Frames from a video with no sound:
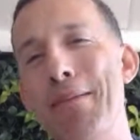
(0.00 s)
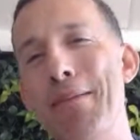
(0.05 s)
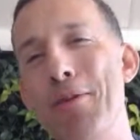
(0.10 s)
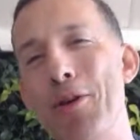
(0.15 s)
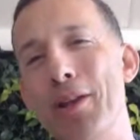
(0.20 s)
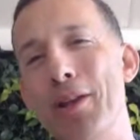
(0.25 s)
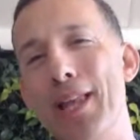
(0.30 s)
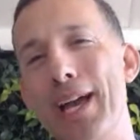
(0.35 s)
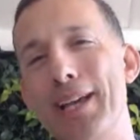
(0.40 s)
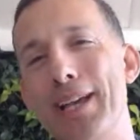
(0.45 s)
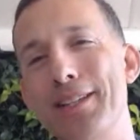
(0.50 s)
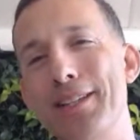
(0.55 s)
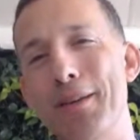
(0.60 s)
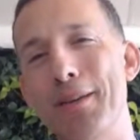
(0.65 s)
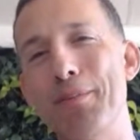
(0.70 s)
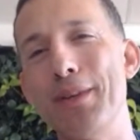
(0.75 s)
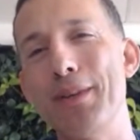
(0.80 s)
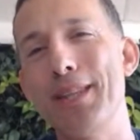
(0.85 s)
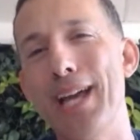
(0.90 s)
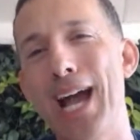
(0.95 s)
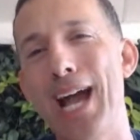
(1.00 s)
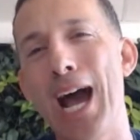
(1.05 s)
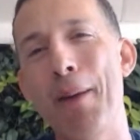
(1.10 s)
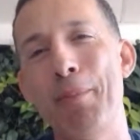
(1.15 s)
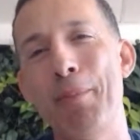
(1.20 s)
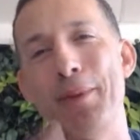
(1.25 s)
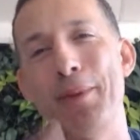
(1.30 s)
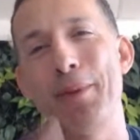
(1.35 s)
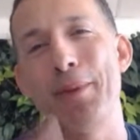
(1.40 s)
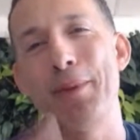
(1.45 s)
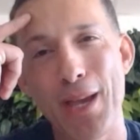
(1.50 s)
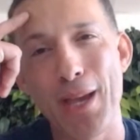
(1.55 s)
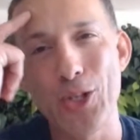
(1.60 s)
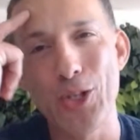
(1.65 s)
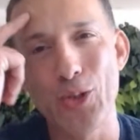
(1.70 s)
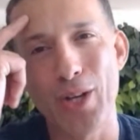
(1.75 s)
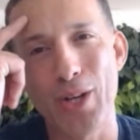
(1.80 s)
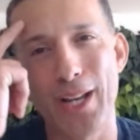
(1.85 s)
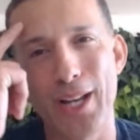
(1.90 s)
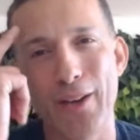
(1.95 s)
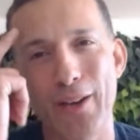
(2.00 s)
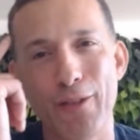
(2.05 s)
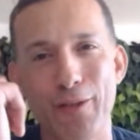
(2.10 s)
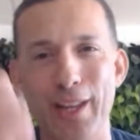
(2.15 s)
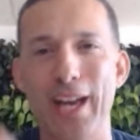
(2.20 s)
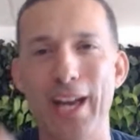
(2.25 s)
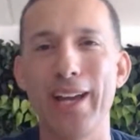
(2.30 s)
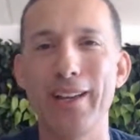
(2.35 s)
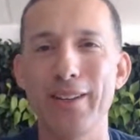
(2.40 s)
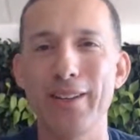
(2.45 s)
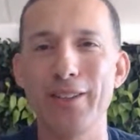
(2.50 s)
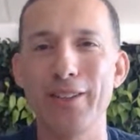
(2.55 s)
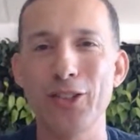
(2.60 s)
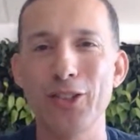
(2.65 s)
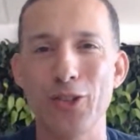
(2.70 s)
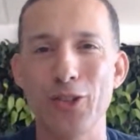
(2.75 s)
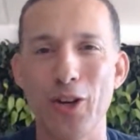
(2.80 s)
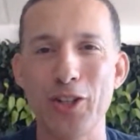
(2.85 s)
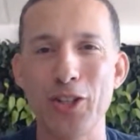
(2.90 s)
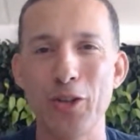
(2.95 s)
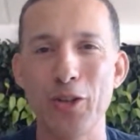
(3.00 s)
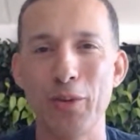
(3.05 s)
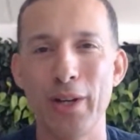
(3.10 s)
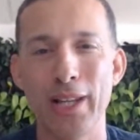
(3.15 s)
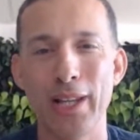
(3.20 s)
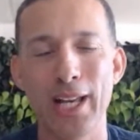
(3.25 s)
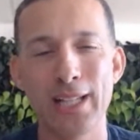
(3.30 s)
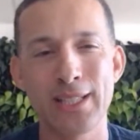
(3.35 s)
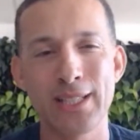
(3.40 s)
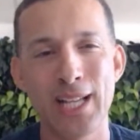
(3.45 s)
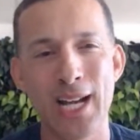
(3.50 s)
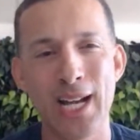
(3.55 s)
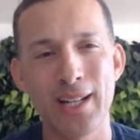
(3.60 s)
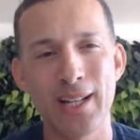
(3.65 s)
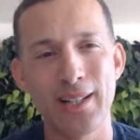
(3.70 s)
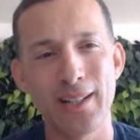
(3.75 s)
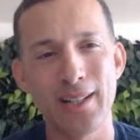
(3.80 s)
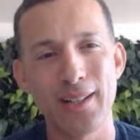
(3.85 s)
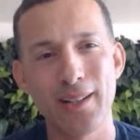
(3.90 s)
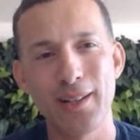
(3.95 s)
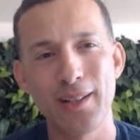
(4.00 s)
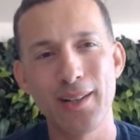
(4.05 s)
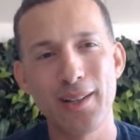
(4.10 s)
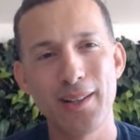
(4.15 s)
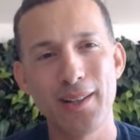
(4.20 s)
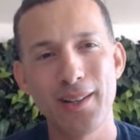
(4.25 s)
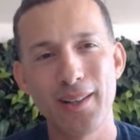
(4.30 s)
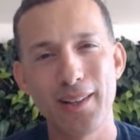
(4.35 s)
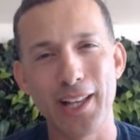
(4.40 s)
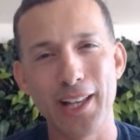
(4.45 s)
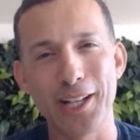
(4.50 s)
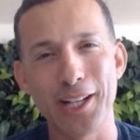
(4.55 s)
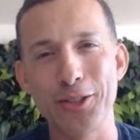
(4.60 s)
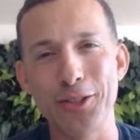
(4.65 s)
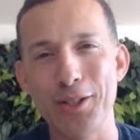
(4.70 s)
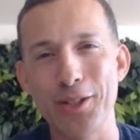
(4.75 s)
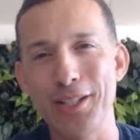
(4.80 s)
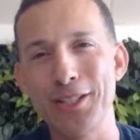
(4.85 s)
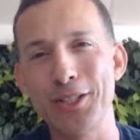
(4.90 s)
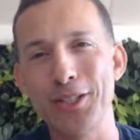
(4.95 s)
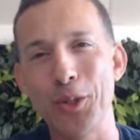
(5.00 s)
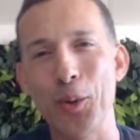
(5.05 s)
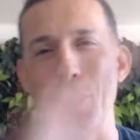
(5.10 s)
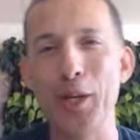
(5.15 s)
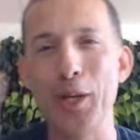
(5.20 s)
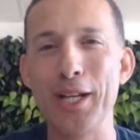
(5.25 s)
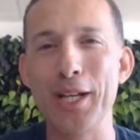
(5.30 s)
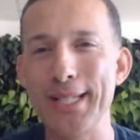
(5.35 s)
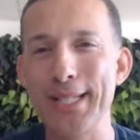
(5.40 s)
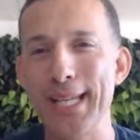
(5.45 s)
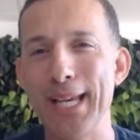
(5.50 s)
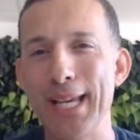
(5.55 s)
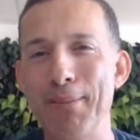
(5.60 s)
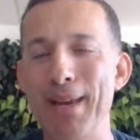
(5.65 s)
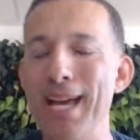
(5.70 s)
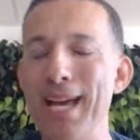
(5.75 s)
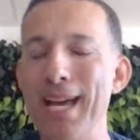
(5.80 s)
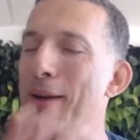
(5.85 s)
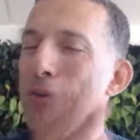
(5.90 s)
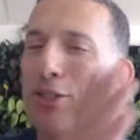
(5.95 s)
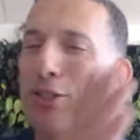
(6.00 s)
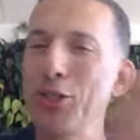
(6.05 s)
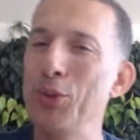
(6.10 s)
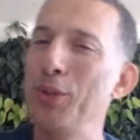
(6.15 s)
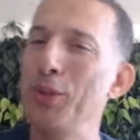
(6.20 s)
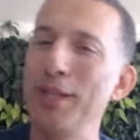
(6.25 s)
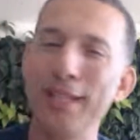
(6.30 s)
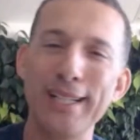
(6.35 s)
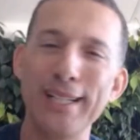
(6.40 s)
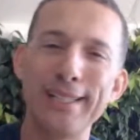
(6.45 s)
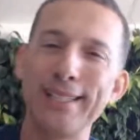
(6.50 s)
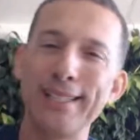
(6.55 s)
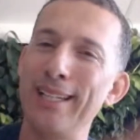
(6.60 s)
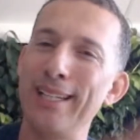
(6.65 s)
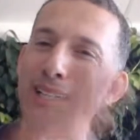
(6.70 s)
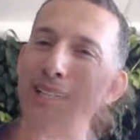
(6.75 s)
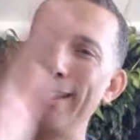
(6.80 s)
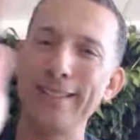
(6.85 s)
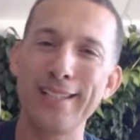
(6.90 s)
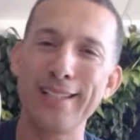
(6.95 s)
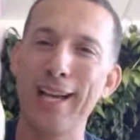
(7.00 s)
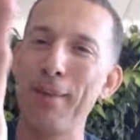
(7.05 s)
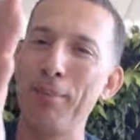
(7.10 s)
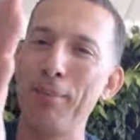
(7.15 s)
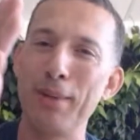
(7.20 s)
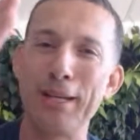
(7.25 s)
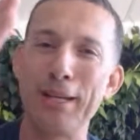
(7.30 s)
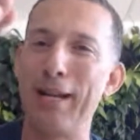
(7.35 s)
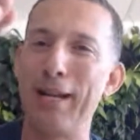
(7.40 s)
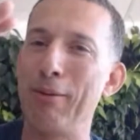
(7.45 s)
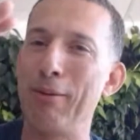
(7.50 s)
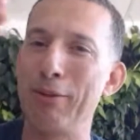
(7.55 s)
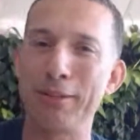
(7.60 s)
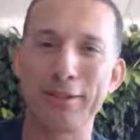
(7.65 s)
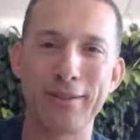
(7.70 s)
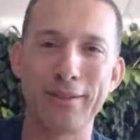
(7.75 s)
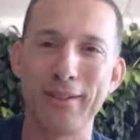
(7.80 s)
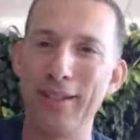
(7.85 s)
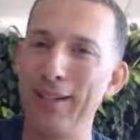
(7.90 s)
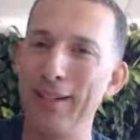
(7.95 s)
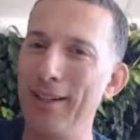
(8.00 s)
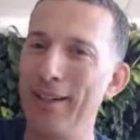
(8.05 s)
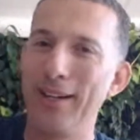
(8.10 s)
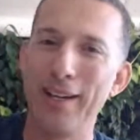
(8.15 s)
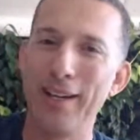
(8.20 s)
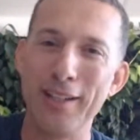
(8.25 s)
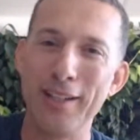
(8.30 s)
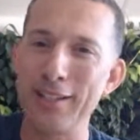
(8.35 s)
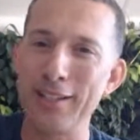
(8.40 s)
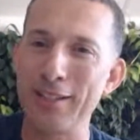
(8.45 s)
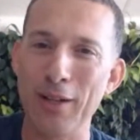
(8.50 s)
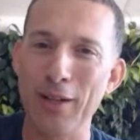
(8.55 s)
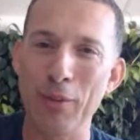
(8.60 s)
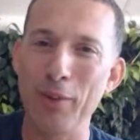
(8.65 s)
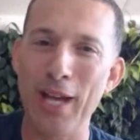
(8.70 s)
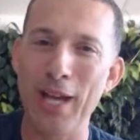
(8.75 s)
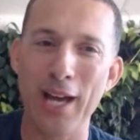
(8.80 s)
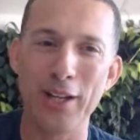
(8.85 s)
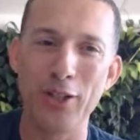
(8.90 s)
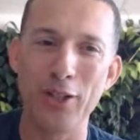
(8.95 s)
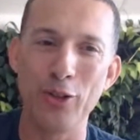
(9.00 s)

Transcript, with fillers: or like something that happened that made you kind of like start to realize that? Like, is there any story you can say, man, I was doing this and then this happened and I was, and this is how we had to do